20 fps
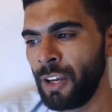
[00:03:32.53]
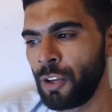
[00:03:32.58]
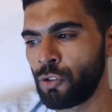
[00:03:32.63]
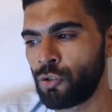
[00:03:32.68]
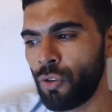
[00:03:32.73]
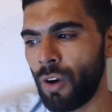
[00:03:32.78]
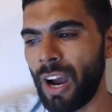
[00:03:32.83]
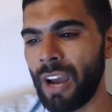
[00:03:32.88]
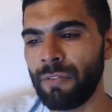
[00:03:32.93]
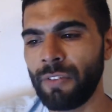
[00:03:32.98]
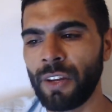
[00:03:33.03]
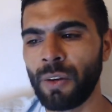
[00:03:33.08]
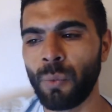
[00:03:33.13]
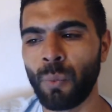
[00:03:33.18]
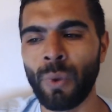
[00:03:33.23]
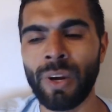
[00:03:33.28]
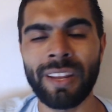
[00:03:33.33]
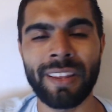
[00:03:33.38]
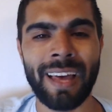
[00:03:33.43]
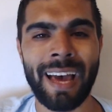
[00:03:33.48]
Driving
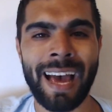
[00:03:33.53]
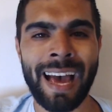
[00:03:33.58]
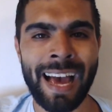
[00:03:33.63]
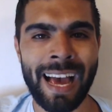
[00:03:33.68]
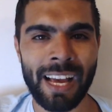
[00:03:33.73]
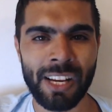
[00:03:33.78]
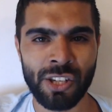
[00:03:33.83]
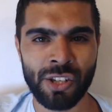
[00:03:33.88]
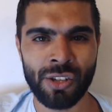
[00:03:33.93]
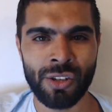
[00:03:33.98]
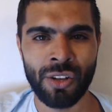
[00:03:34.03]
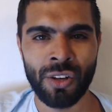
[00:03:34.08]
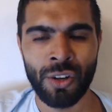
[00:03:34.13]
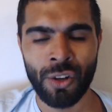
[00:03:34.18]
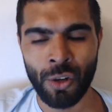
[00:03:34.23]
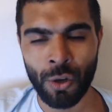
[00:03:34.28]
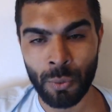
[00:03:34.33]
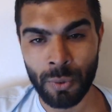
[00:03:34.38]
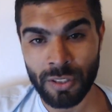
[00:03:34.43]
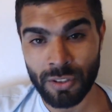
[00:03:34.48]
with Ash,
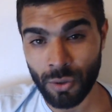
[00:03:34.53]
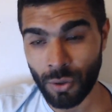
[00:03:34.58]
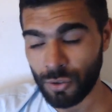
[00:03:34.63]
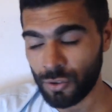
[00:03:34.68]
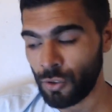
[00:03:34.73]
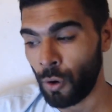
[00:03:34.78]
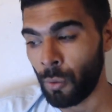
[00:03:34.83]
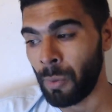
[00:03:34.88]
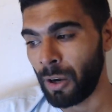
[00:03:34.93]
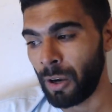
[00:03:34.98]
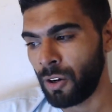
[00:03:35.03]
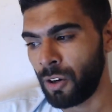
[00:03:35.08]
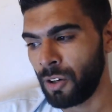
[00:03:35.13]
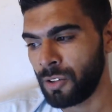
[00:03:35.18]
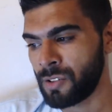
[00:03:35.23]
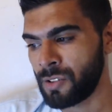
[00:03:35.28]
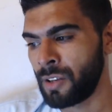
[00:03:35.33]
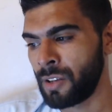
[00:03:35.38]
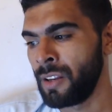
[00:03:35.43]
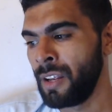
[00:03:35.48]
who is also my
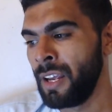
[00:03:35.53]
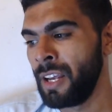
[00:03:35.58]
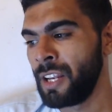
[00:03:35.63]
cousin.